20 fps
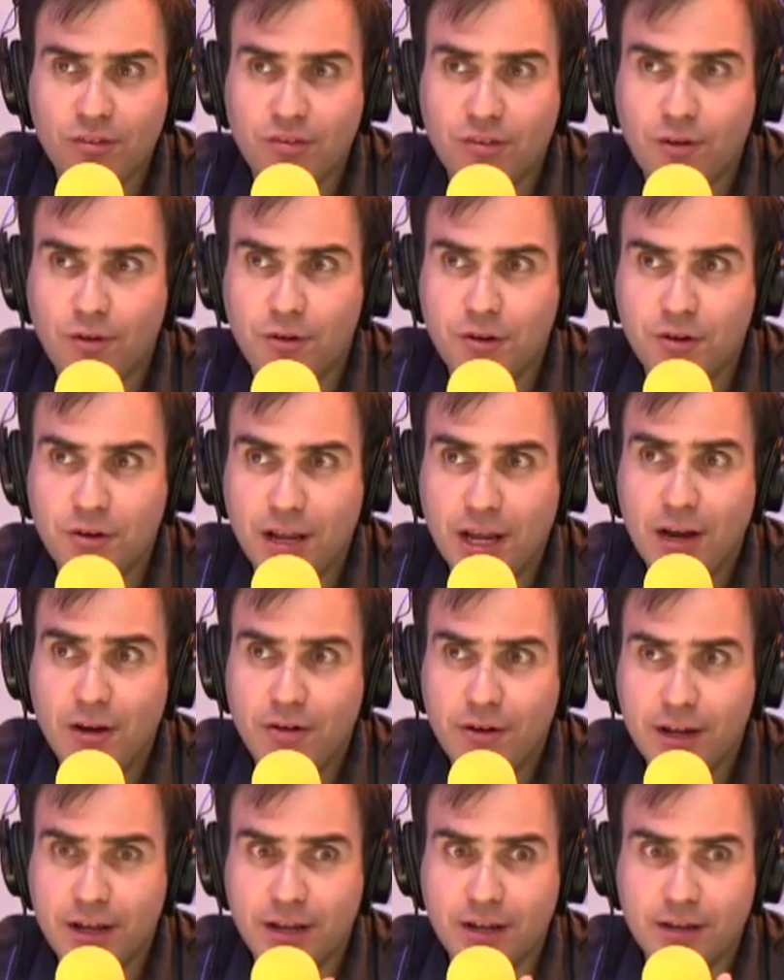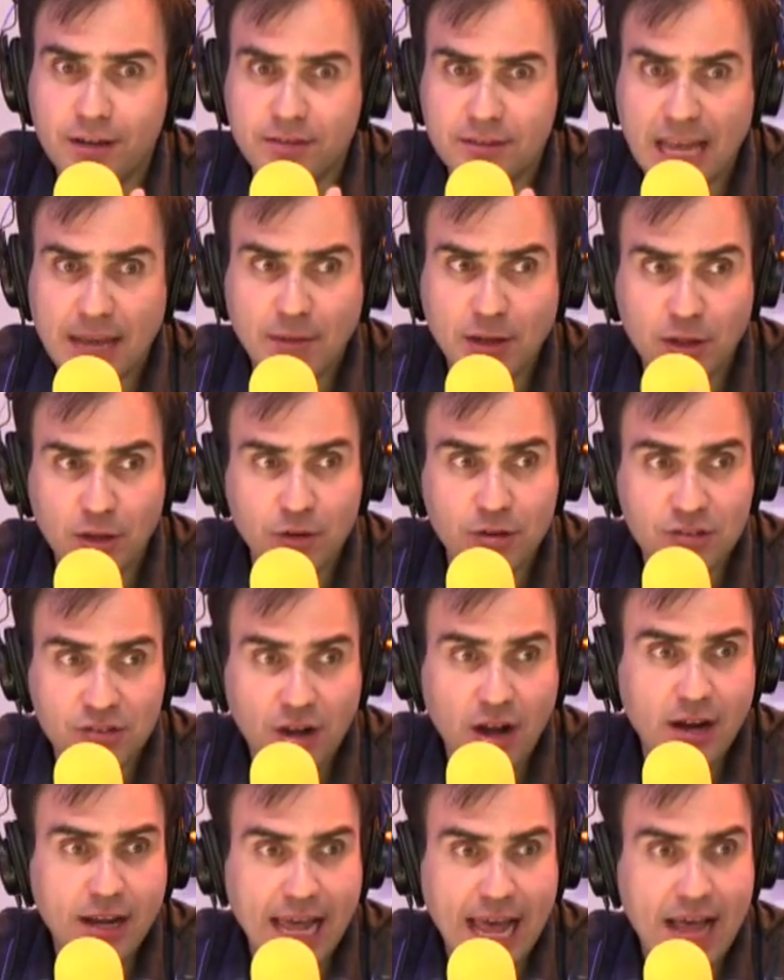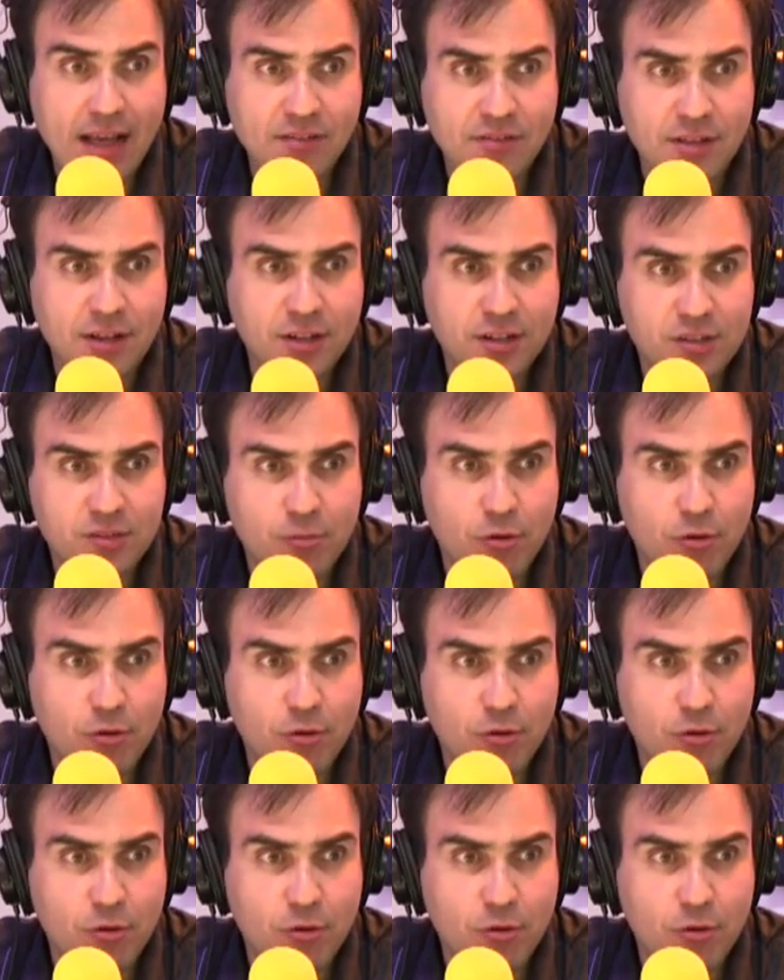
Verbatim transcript: So you're hearing right. Damian Lewis talk as Nicholas